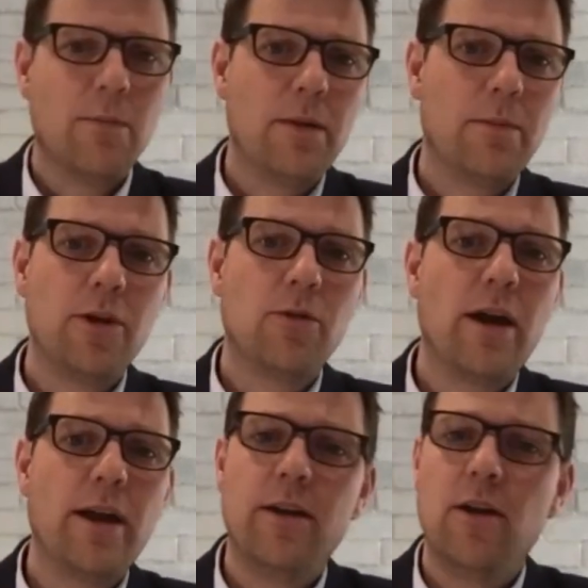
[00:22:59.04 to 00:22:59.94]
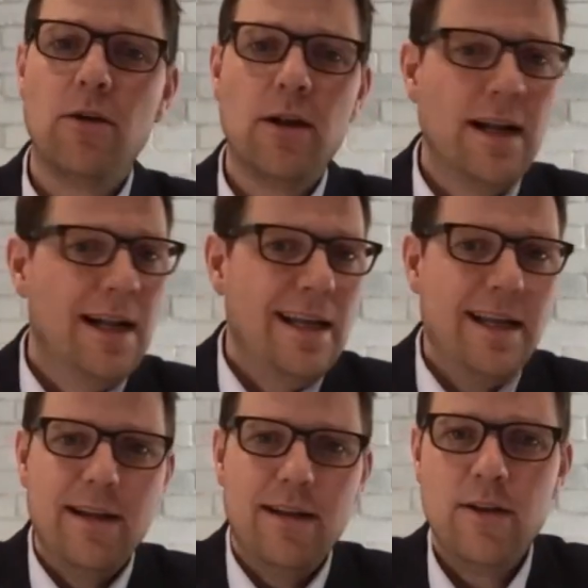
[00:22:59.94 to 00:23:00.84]
bit. But you're right.
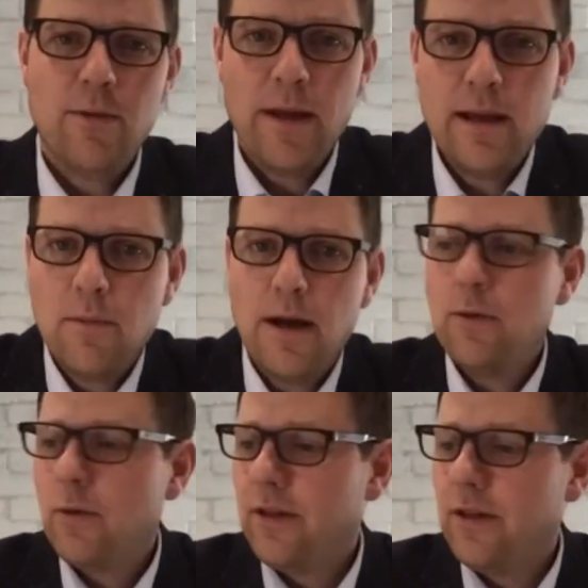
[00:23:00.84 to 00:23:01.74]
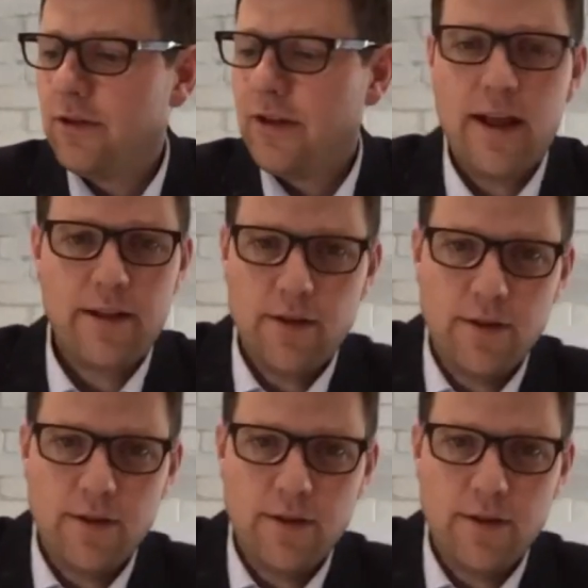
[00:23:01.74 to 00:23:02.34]
You're making money when there's hands on the